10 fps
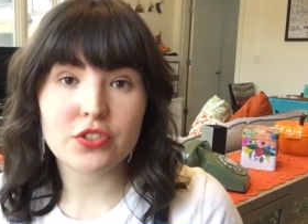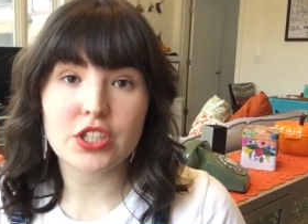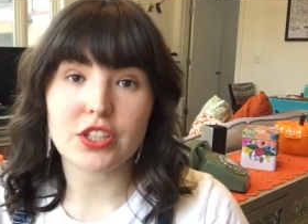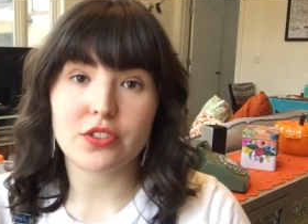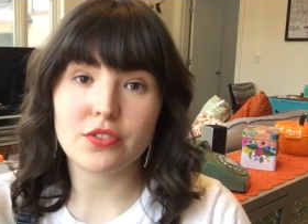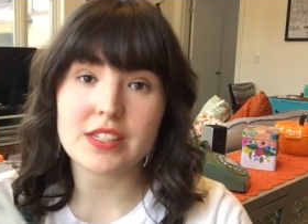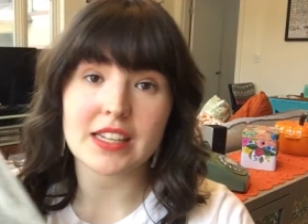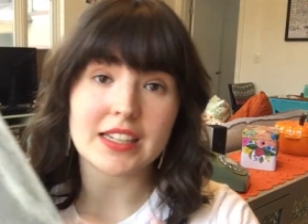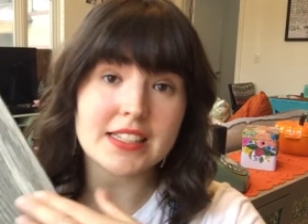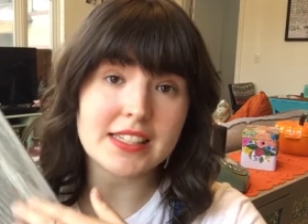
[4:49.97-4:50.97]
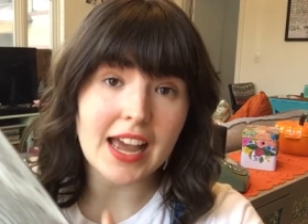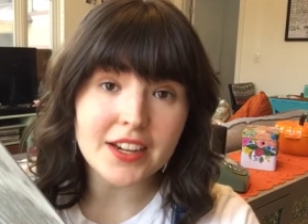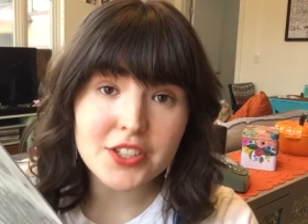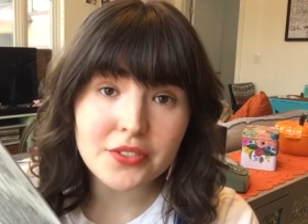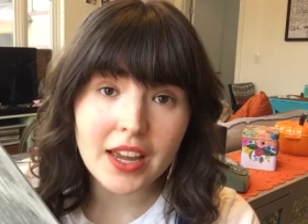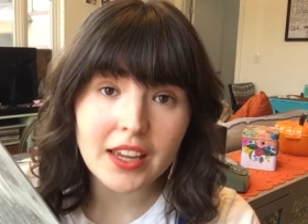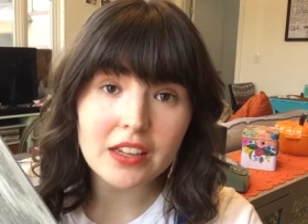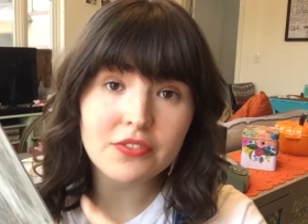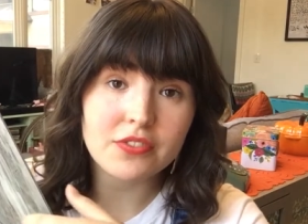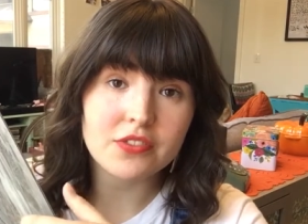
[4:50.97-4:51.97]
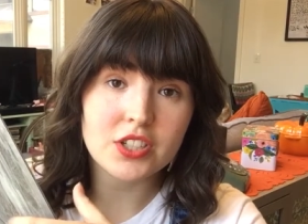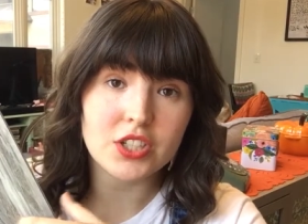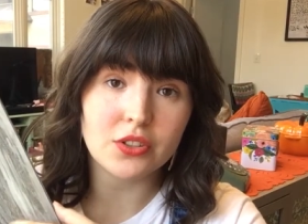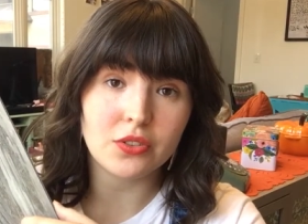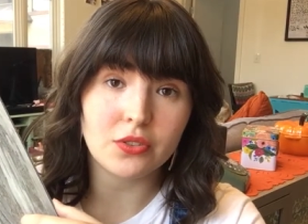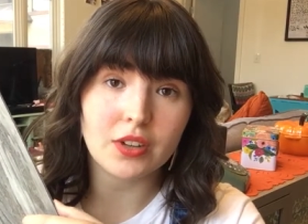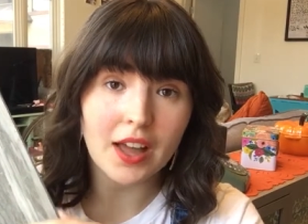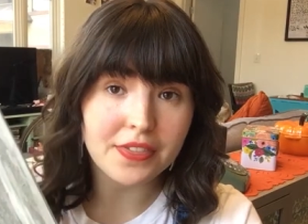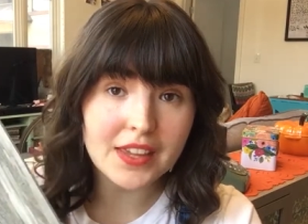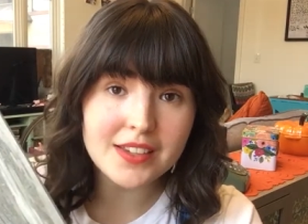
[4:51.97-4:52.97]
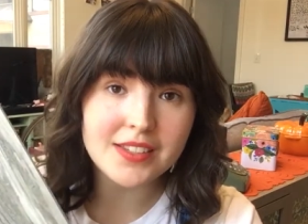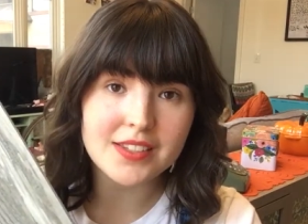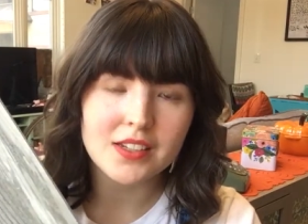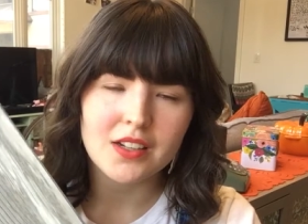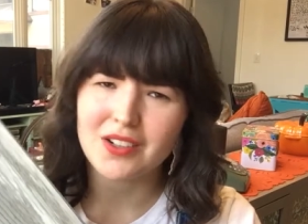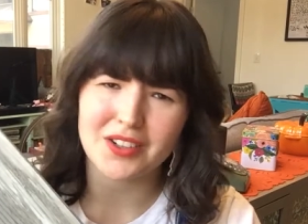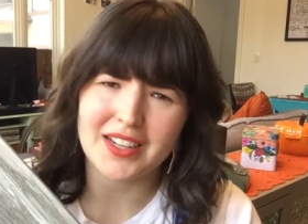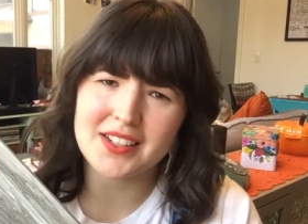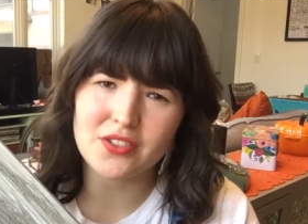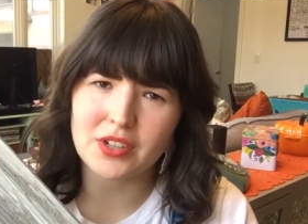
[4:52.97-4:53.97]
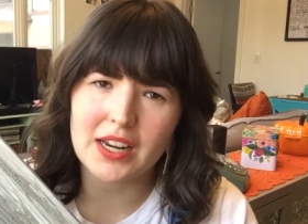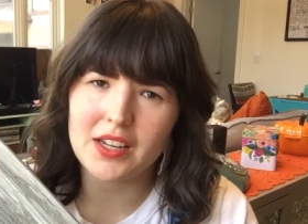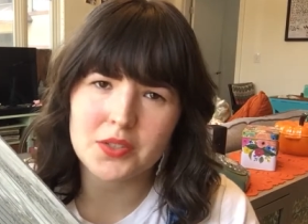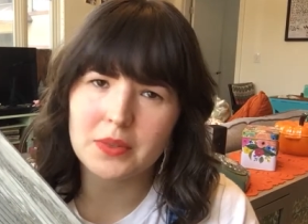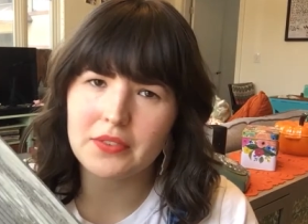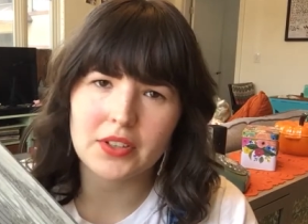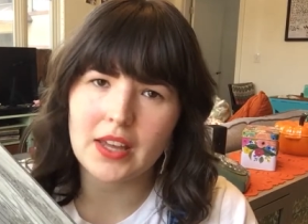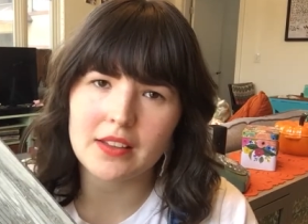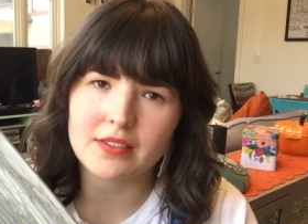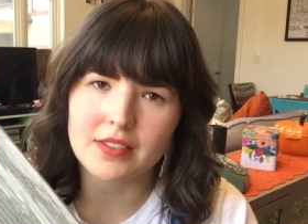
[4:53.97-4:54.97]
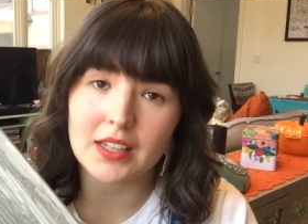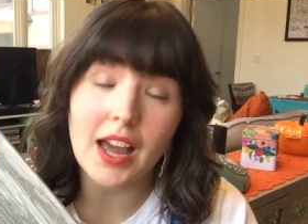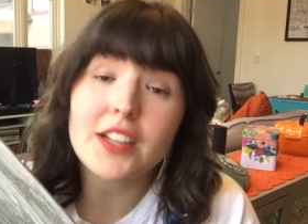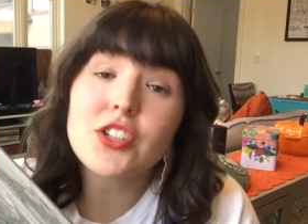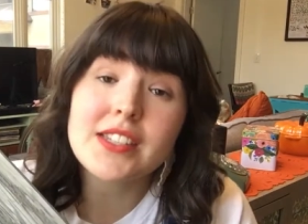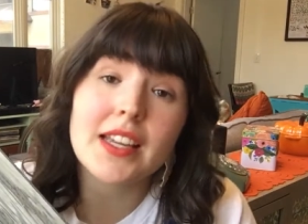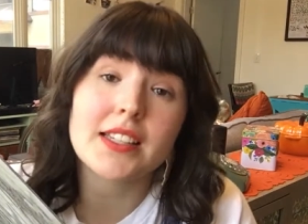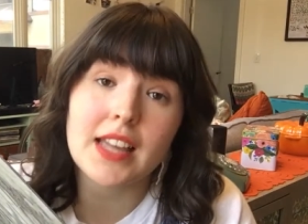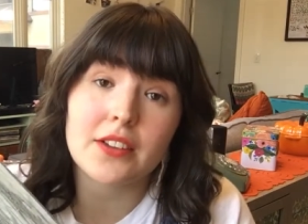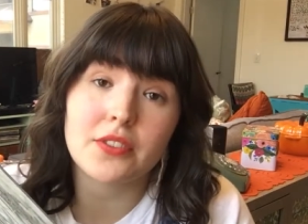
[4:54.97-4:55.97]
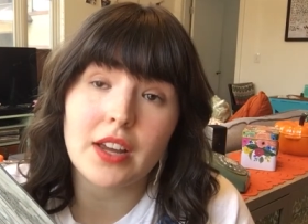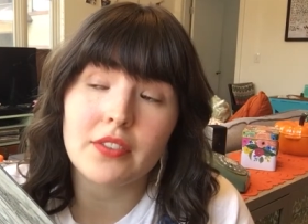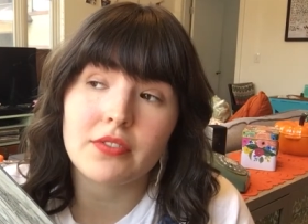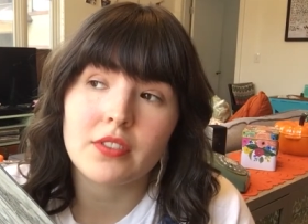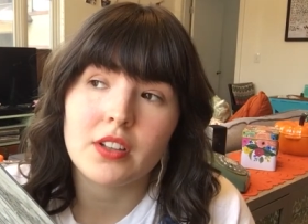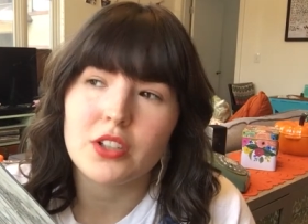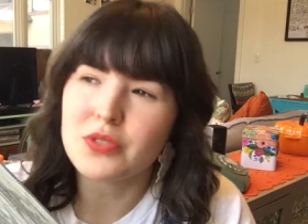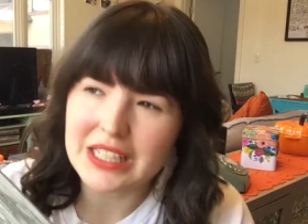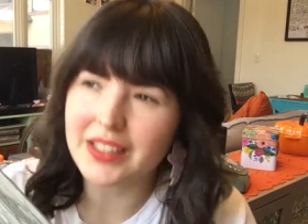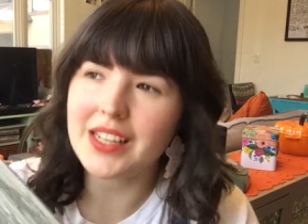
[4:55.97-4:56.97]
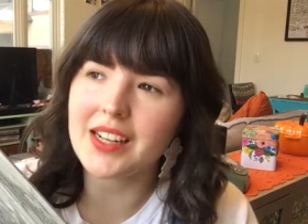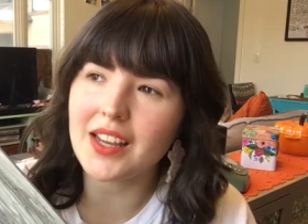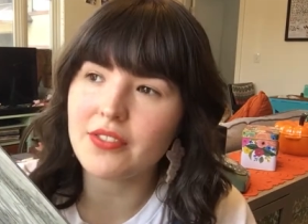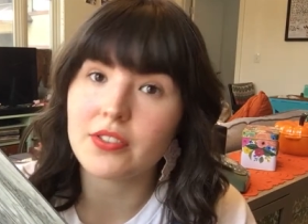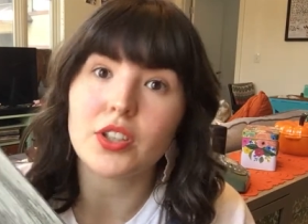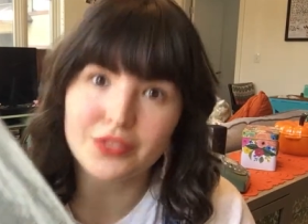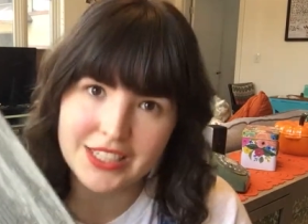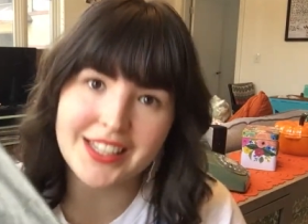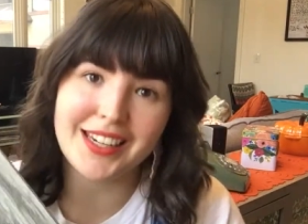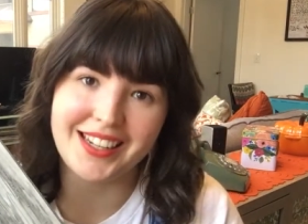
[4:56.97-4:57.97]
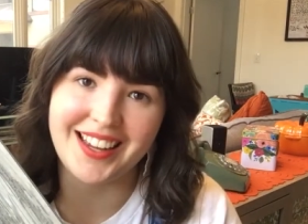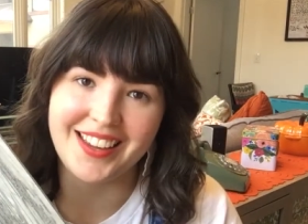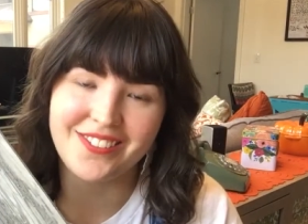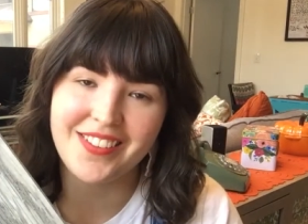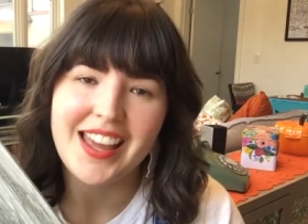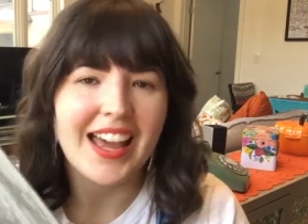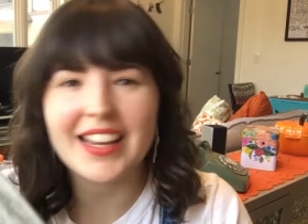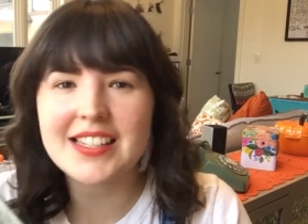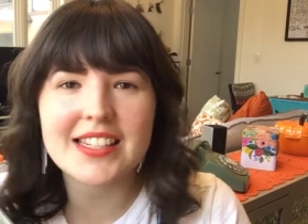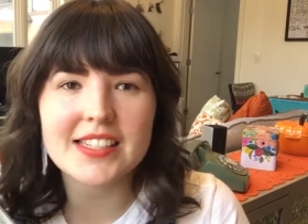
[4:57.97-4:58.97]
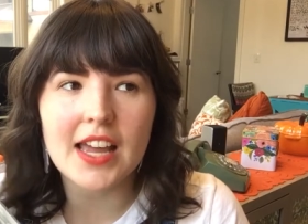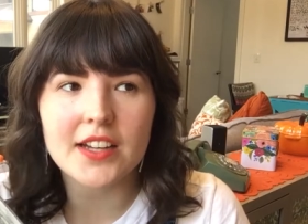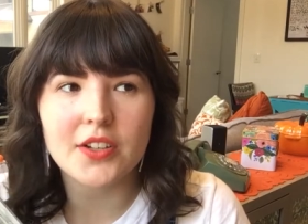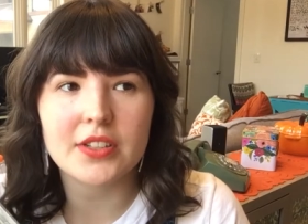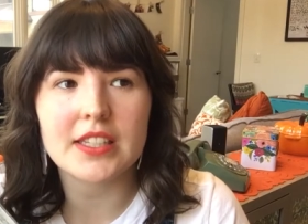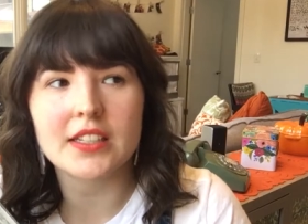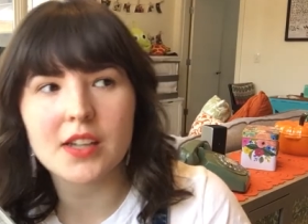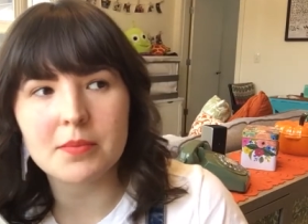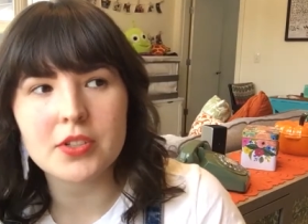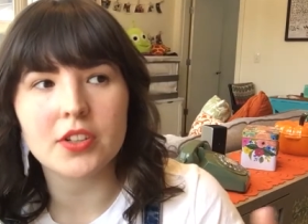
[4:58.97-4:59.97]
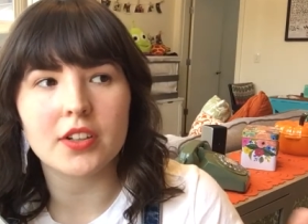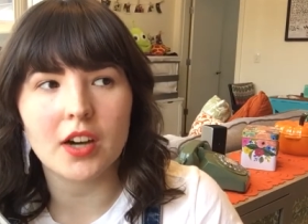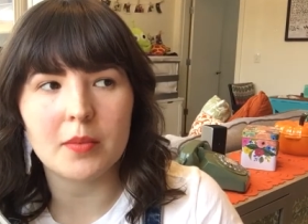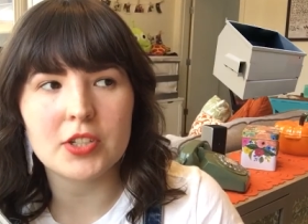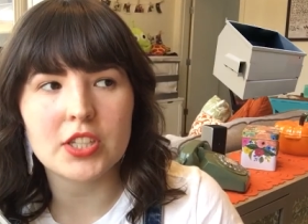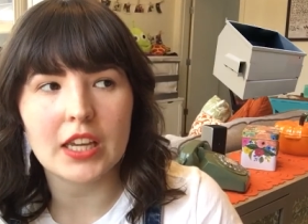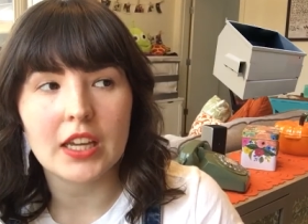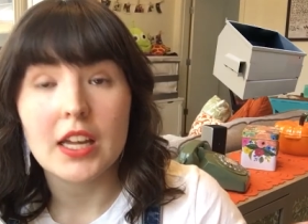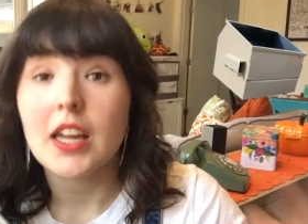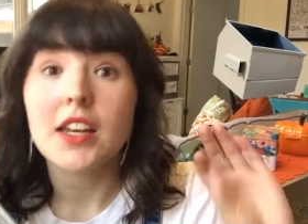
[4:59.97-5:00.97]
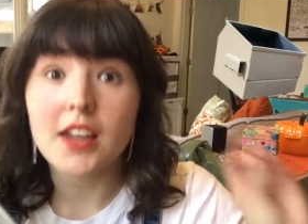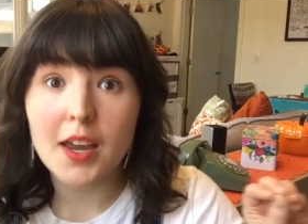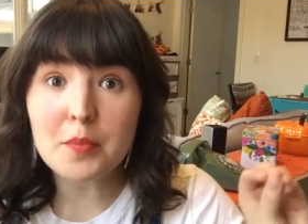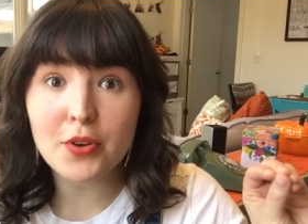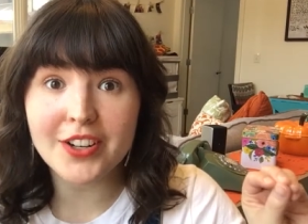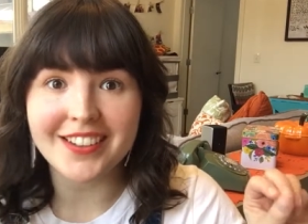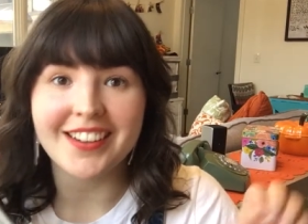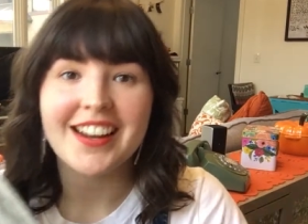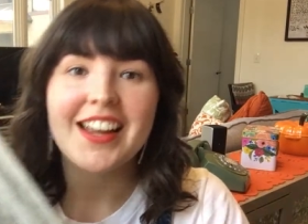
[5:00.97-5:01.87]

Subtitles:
you to use an X-Acto knife to cut this, or like a straight edge, whatever that thing. I just say X-Acto knife. Utility knife? Utility knife. I guess X-Acto, it's like dumpster, garbage thing. Not important.